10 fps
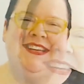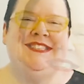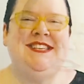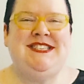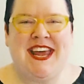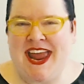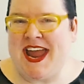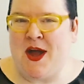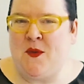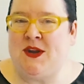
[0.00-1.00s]
Today,
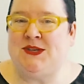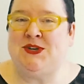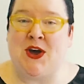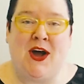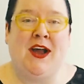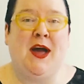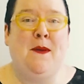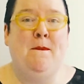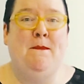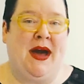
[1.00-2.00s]
I want to talk
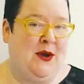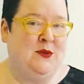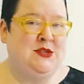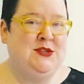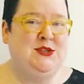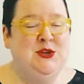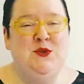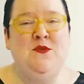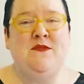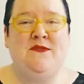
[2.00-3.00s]
about
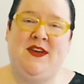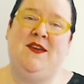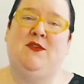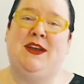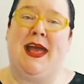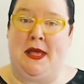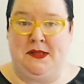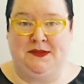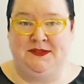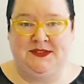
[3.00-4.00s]
two favorite
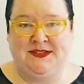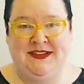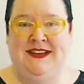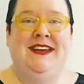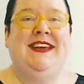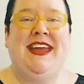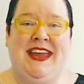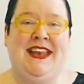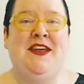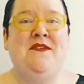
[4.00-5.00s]
L's
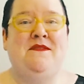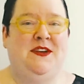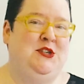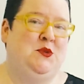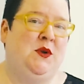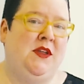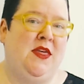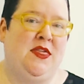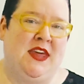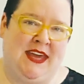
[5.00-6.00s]
in visual
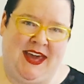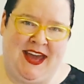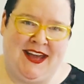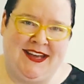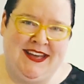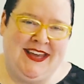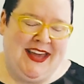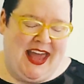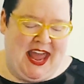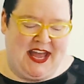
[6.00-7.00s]
thinking.
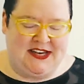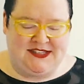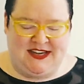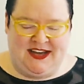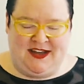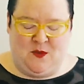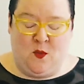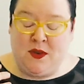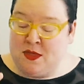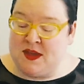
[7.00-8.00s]
And
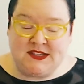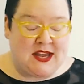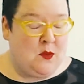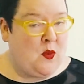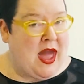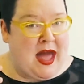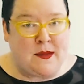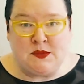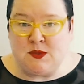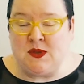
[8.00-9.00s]
one of the things I
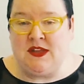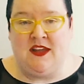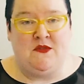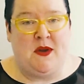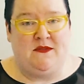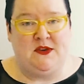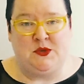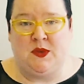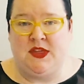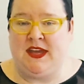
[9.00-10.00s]
absolutely love about
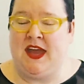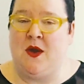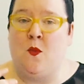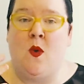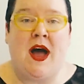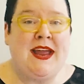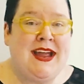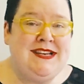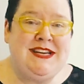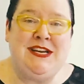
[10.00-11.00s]
visual thinking, why
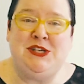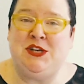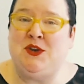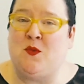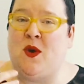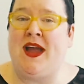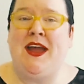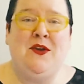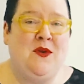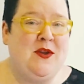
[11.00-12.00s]
I teach it, why
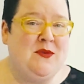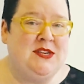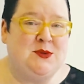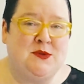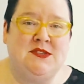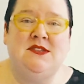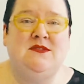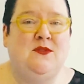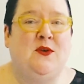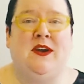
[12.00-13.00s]
I create resources
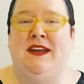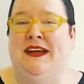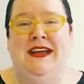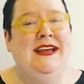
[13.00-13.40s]
for it,